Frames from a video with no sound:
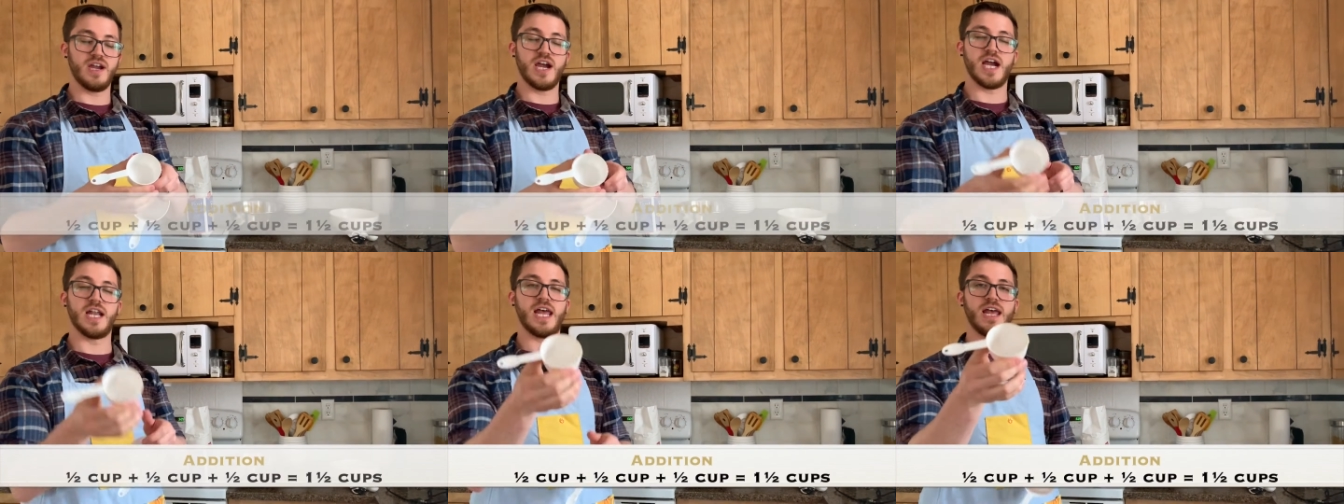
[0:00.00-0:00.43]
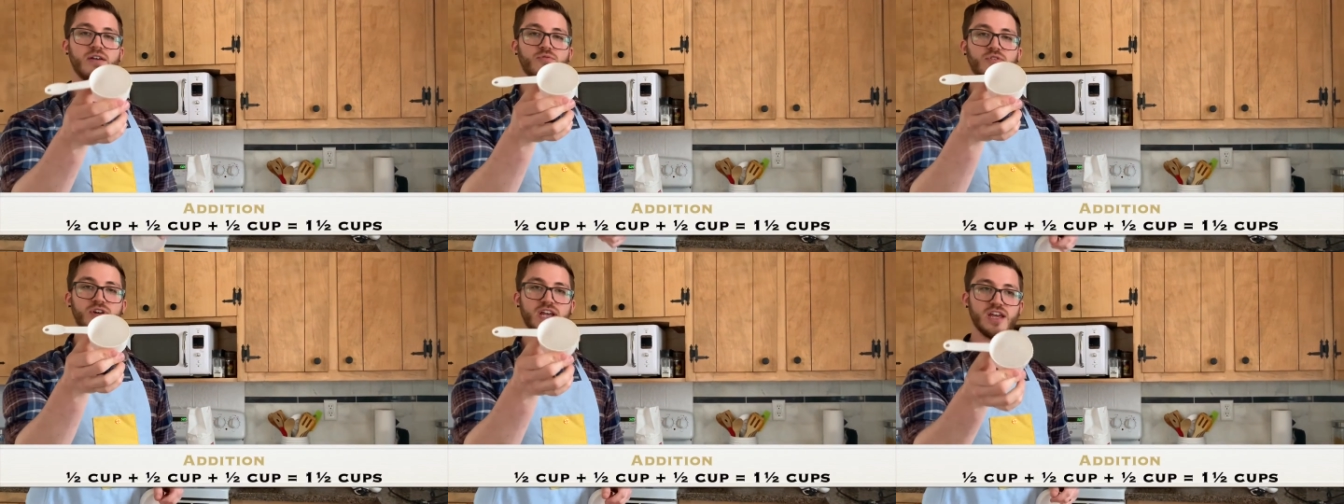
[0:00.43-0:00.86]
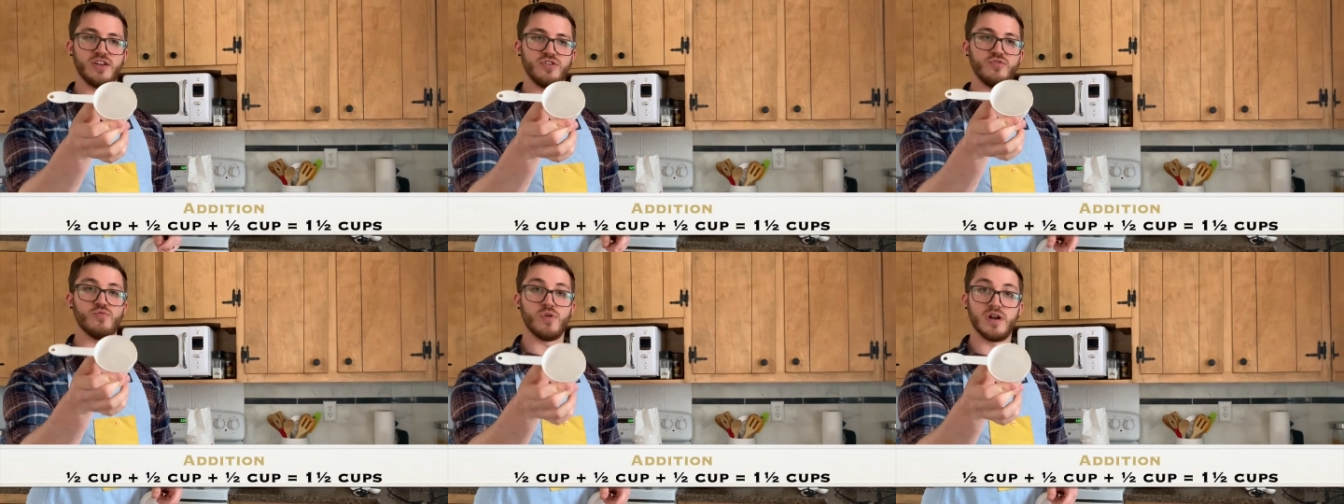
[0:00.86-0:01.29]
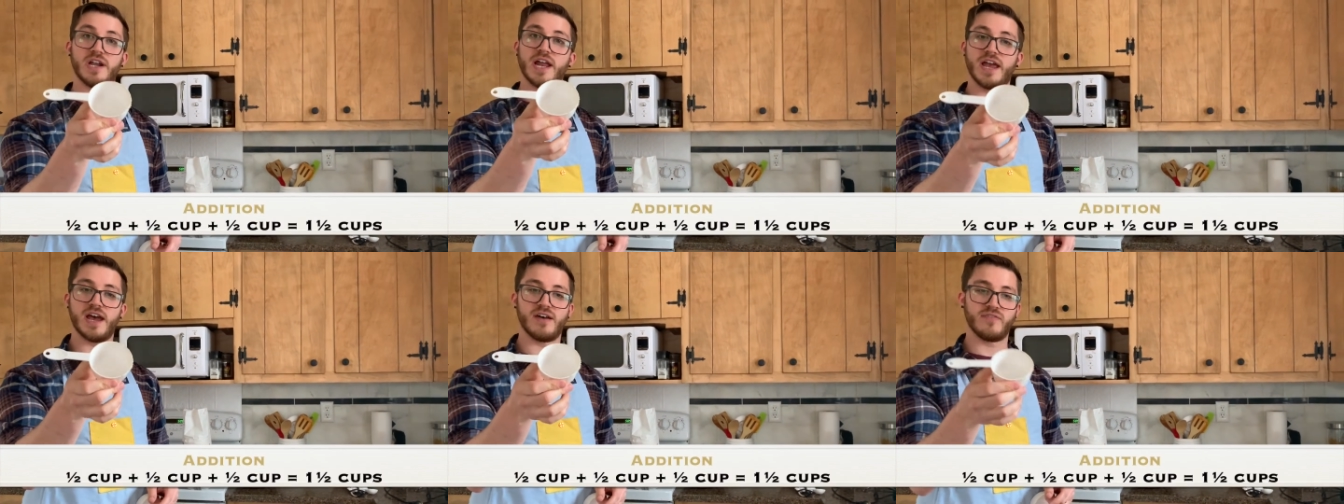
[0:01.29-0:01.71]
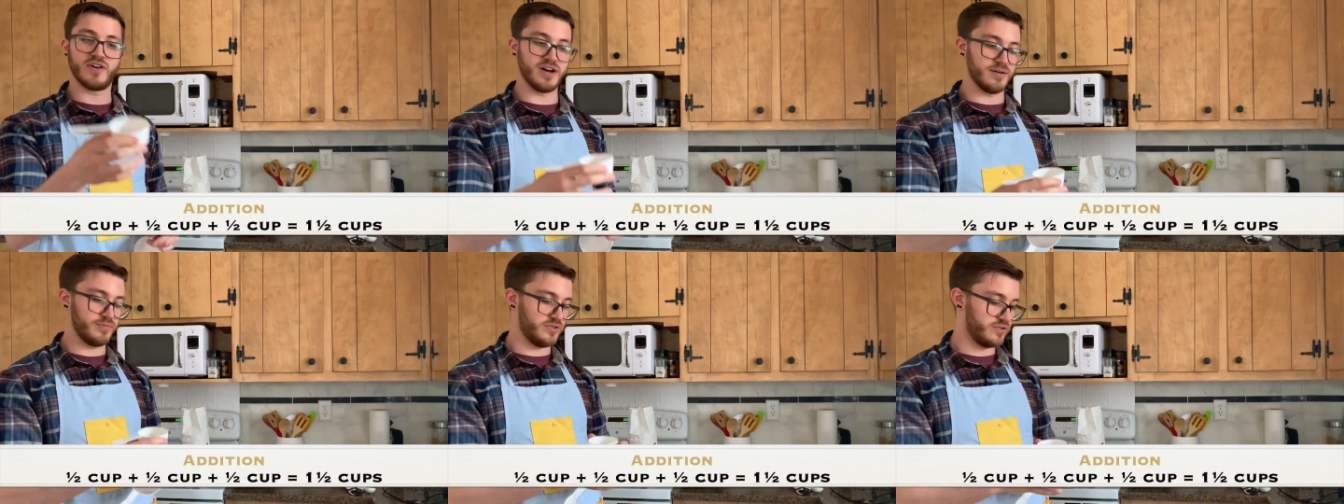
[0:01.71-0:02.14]
and that will get you 1.5
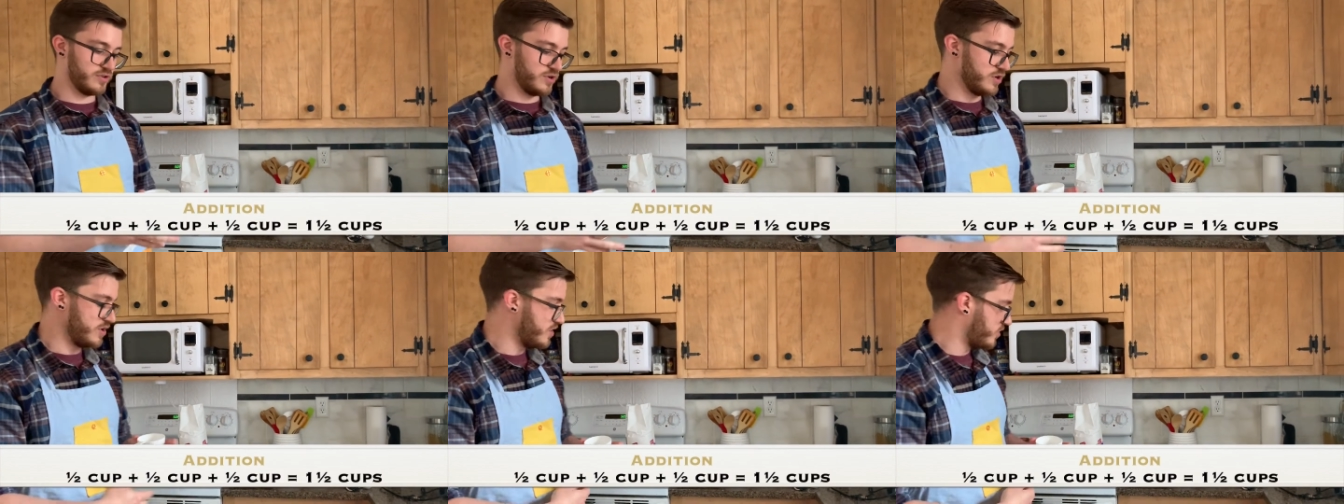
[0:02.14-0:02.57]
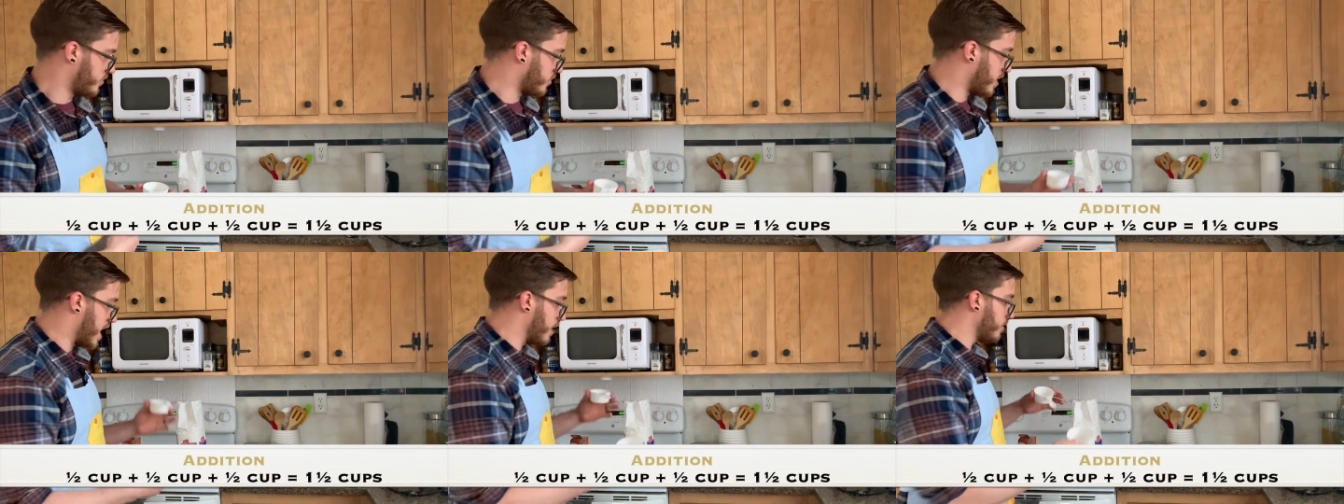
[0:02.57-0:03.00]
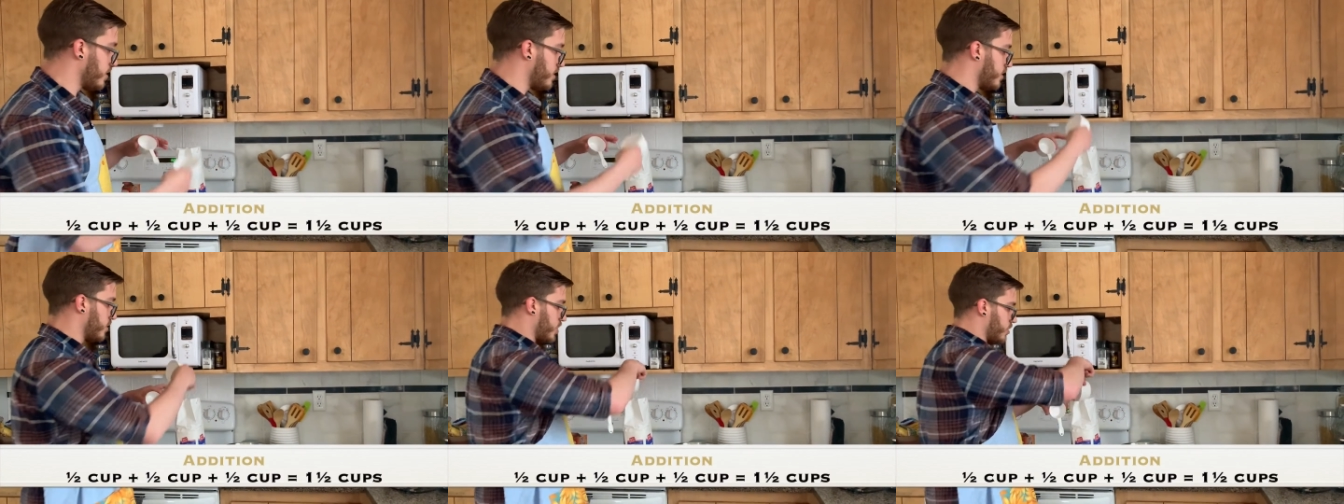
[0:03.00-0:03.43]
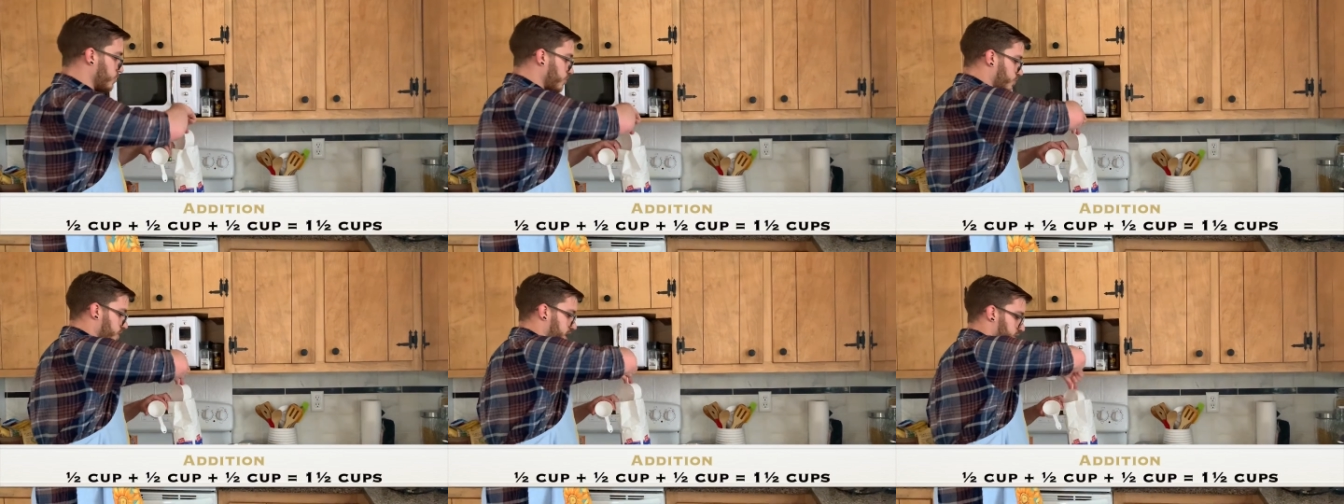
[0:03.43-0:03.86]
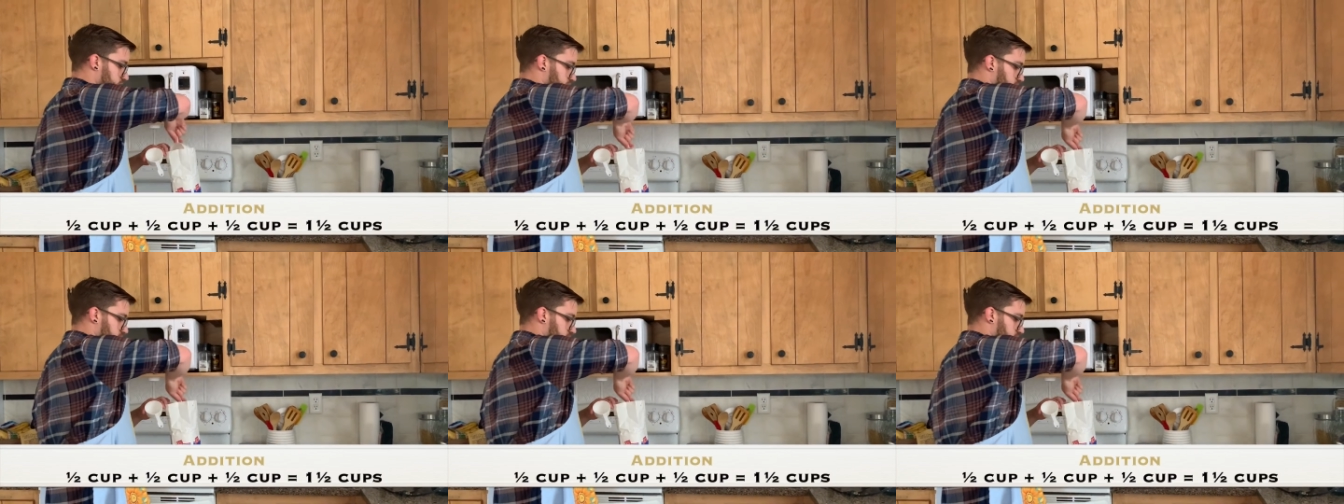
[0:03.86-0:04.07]
cups. So I'm gonna go the route